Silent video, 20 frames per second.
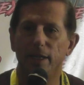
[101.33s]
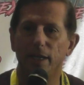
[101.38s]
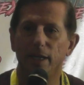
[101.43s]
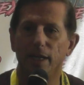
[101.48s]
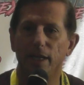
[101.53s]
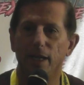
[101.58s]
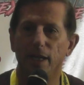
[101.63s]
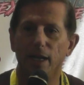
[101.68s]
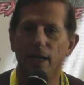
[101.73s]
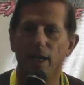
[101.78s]

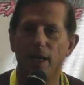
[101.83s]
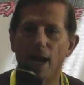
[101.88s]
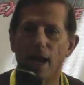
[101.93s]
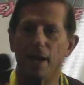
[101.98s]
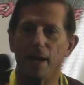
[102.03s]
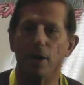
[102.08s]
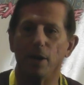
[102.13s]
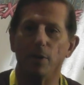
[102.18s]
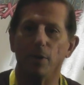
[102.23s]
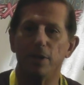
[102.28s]

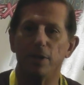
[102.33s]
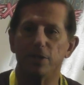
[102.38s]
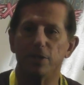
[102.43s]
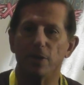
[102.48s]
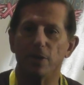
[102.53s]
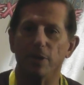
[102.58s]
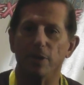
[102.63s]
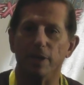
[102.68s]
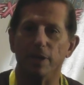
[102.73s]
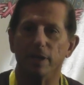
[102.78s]

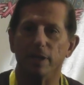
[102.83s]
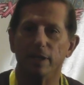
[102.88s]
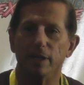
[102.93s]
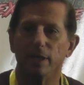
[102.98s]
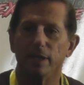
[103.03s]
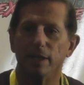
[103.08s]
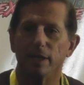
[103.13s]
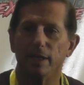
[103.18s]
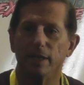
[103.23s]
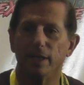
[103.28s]

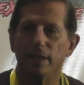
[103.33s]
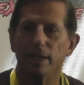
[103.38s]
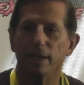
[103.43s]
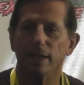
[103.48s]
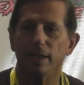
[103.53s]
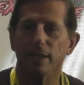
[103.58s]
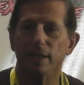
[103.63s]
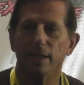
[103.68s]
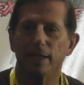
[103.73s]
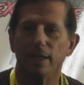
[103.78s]

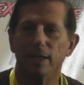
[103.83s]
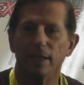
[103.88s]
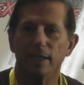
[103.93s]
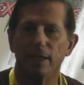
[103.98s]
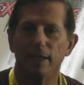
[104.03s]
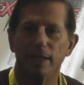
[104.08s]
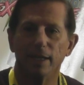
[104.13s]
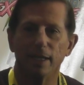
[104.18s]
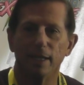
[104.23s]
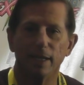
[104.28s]

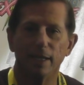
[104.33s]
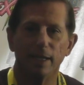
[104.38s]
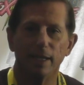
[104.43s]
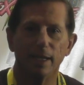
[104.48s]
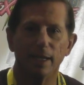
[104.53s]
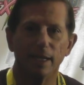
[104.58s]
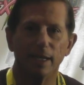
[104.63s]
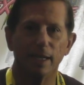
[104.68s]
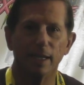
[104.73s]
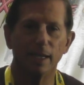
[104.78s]

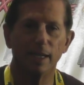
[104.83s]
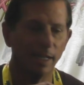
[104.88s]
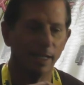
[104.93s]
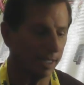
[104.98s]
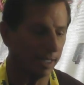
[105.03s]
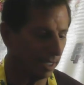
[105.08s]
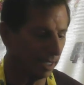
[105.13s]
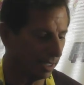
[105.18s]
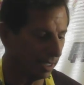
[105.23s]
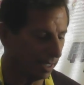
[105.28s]

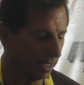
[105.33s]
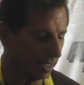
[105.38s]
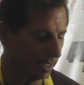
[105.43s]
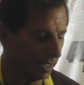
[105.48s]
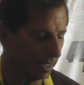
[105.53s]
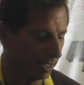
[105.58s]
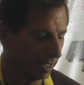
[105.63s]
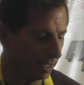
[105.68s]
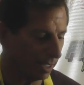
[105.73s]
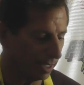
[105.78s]

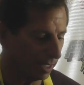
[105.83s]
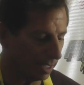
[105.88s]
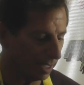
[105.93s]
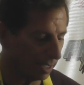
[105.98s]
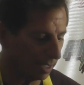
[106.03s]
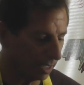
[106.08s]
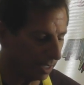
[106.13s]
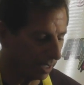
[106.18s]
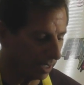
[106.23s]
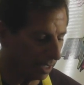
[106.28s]

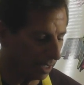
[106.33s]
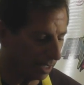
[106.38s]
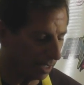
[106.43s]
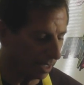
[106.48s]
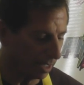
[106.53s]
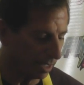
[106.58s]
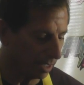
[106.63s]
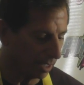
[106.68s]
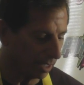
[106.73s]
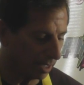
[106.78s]

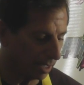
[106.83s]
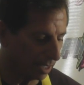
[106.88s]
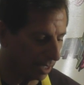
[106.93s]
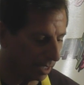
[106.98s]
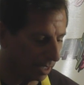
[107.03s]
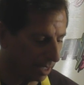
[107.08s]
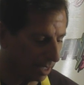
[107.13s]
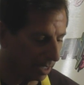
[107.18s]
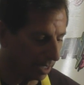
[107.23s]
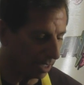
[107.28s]

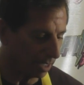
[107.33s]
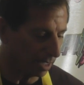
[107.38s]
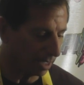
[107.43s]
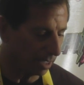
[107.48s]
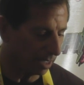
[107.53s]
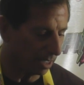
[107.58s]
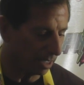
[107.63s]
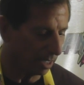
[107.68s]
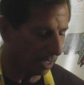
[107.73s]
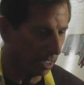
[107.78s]

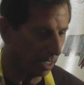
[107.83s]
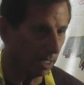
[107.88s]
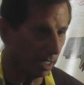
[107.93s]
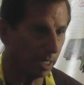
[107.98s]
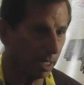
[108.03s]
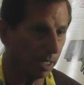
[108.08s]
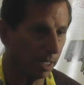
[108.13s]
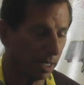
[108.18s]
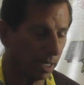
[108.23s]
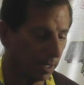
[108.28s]

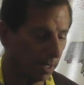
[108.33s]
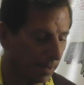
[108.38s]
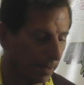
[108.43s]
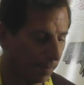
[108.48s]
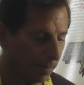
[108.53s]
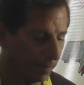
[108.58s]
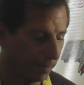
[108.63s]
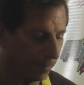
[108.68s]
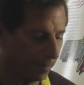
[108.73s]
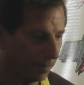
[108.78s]

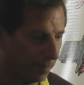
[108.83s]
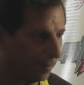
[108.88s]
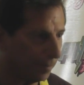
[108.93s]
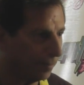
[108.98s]
Nothing is said.